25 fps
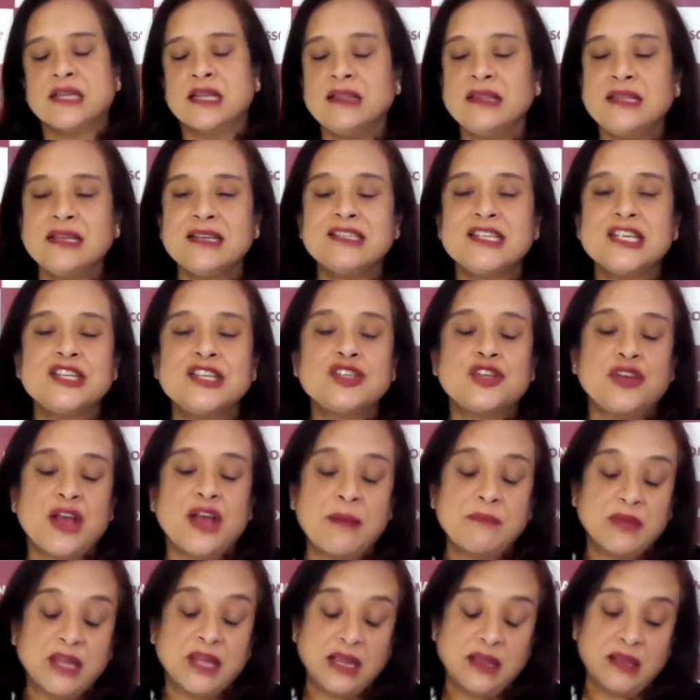And this is
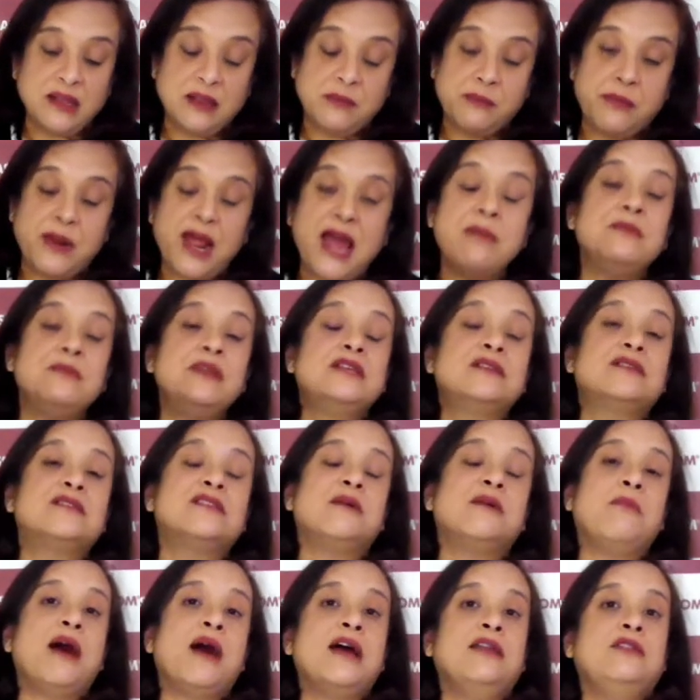something the Prime
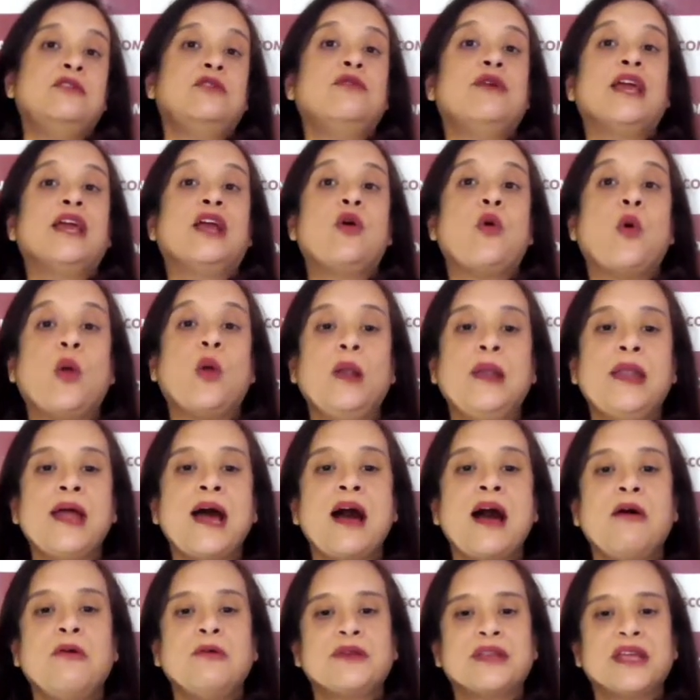Minister, by the way, called
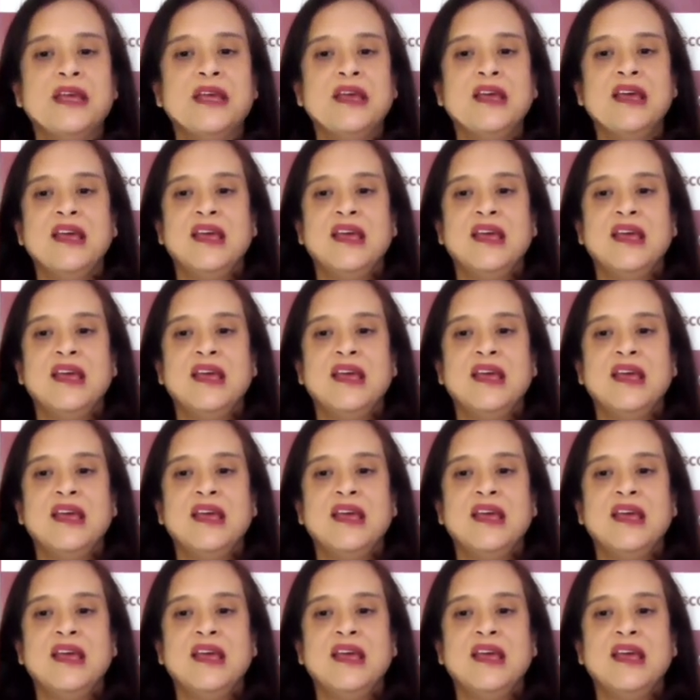out.